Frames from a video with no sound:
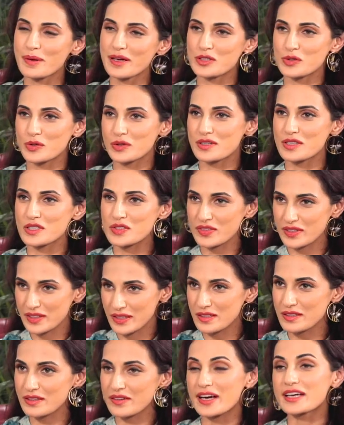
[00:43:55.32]
pet owners with
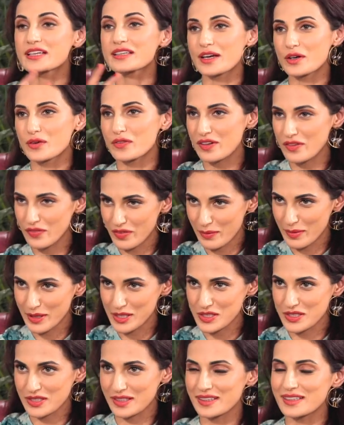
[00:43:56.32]
the right kind of
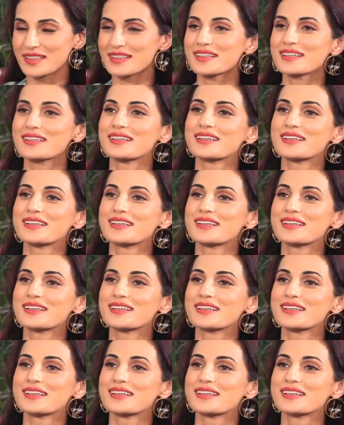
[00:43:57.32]
information. Yes.